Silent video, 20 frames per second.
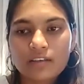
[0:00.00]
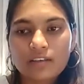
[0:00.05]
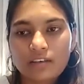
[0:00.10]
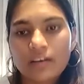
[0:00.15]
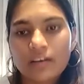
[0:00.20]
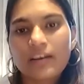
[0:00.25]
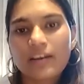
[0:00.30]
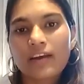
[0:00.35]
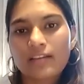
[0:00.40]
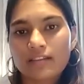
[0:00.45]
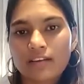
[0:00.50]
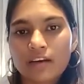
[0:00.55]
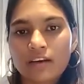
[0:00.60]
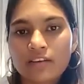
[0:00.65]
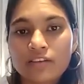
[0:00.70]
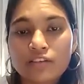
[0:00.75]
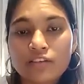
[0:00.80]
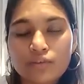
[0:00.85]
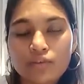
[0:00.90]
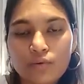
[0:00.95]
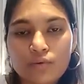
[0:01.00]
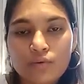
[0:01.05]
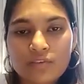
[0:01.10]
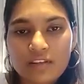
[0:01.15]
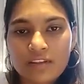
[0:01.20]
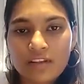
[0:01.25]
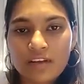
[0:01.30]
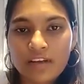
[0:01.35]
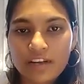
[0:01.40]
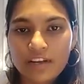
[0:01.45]
again, they are
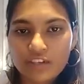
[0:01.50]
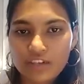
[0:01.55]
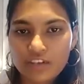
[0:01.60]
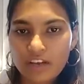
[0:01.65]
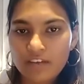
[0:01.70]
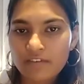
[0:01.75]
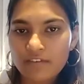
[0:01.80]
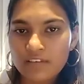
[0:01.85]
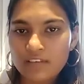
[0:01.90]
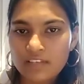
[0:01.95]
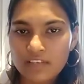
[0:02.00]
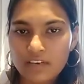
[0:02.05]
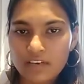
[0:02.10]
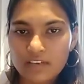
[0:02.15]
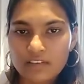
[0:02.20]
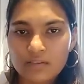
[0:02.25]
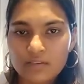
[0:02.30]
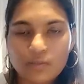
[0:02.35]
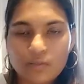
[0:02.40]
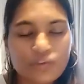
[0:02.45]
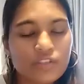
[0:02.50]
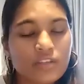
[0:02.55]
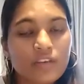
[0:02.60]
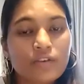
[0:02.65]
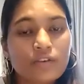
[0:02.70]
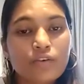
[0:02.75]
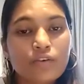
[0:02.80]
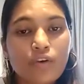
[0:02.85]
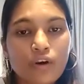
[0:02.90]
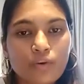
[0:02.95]
disclosing their HIV status, which they
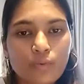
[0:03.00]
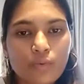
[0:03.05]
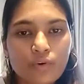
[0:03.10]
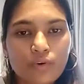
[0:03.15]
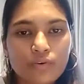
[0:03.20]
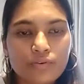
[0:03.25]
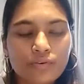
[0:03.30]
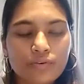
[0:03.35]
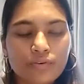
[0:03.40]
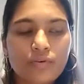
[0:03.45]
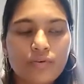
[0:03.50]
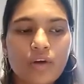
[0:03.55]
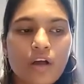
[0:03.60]
do not want to do.